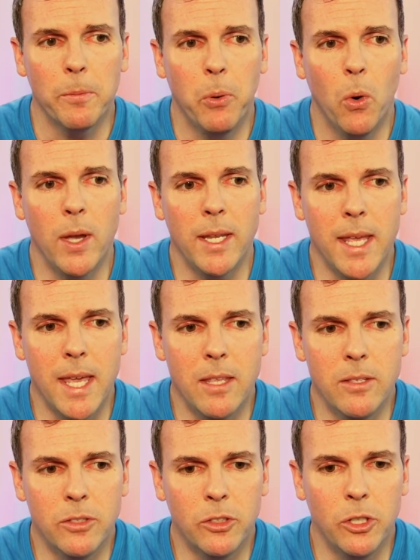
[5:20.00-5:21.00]
point
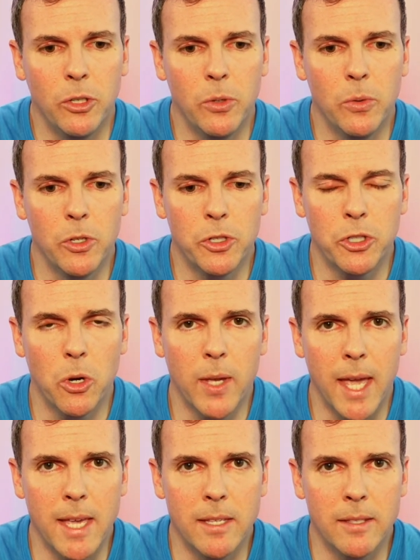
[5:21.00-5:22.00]
is to
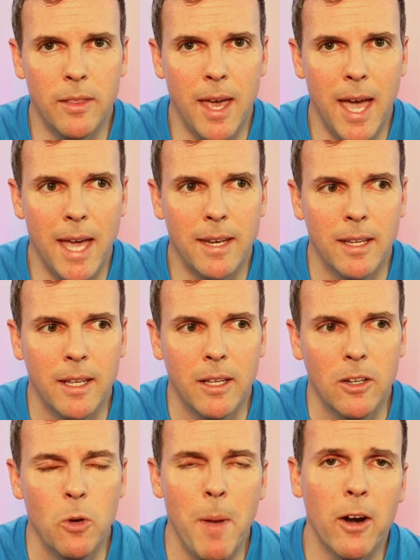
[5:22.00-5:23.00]
showcase that
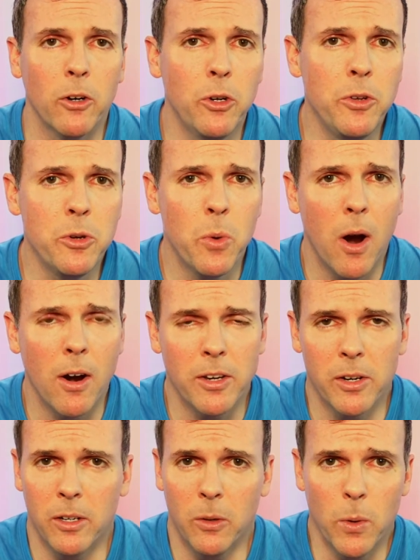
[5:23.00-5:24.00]
no matter who you are,
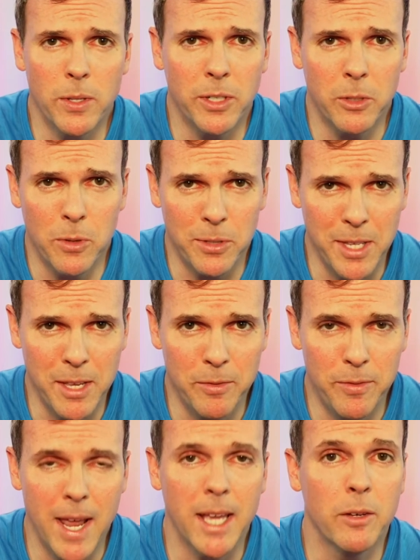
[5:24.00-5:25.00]
you're always going to
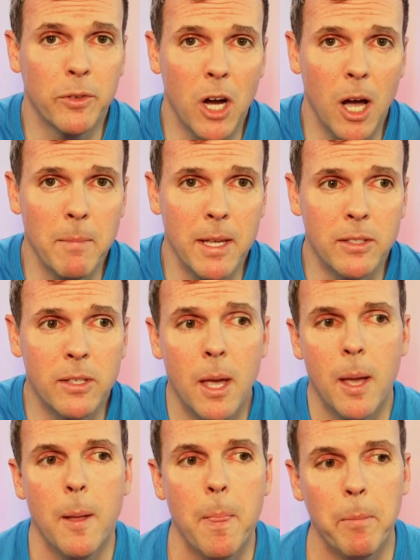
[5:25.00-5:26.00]
receive negative comments,
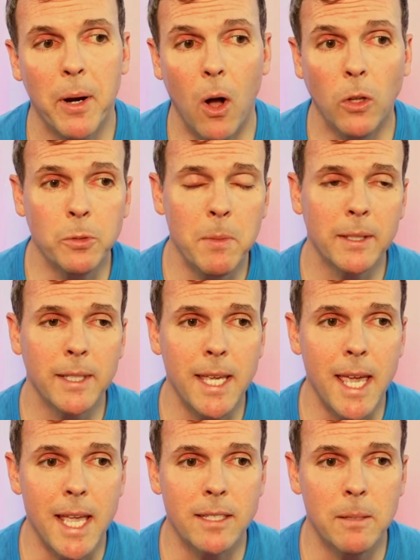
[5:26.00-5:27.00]
but
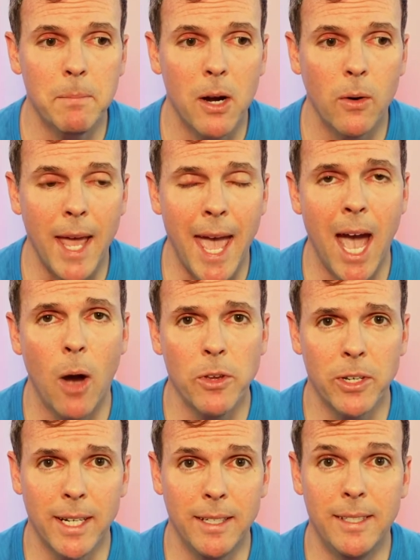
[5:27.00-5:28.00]
ultimately it's about how
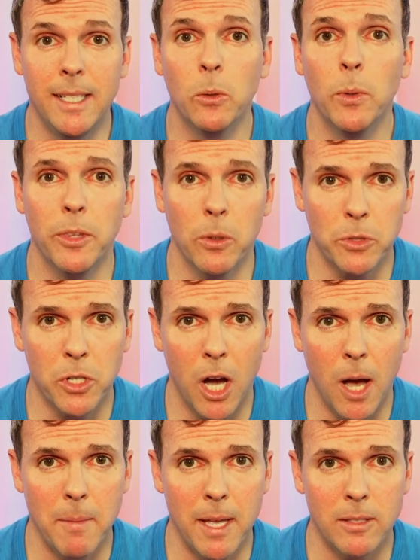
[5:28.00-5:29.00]
you're going to deal with those
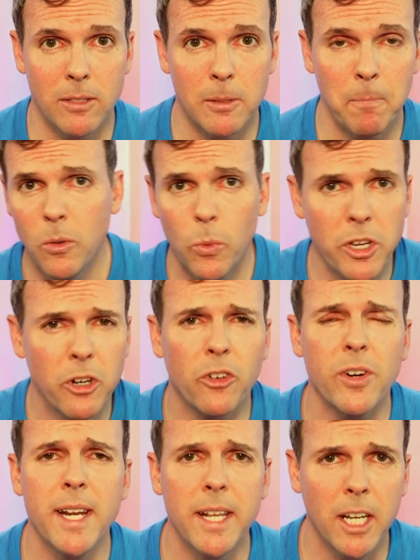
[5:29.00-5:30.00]
comments. When you're
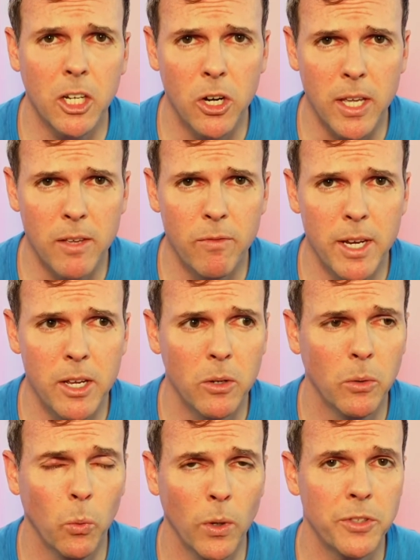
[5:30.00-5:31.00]
creating a cooking video,
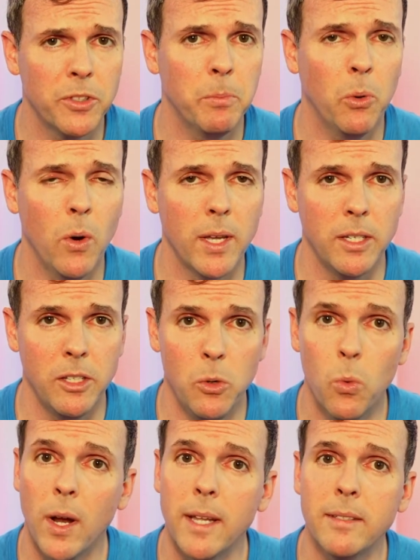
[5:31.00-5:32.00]
what's the point?
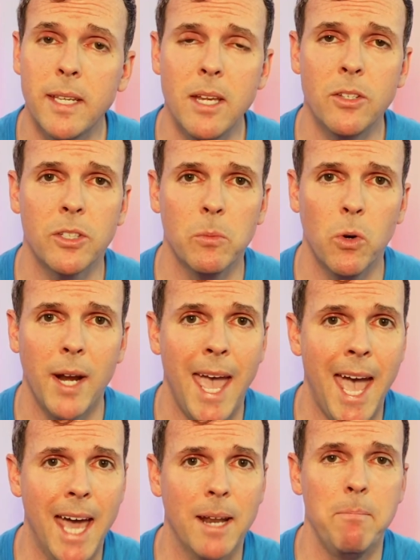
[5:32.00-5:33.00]
You want to teach someone
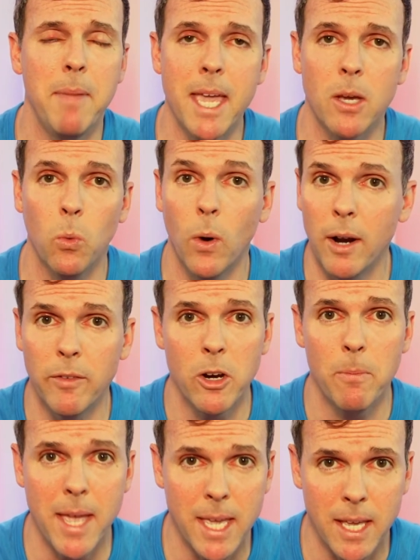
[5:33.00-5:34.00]
how to make whatever
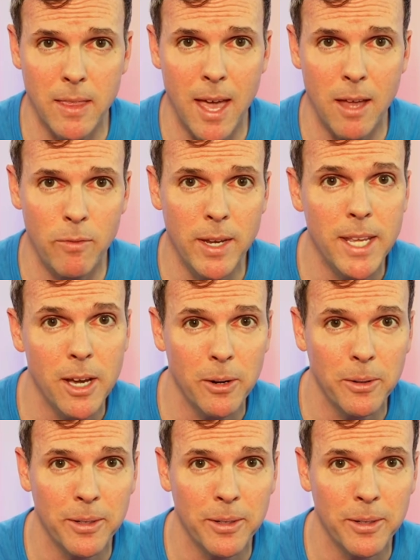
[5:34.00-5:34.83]
you're making in that video.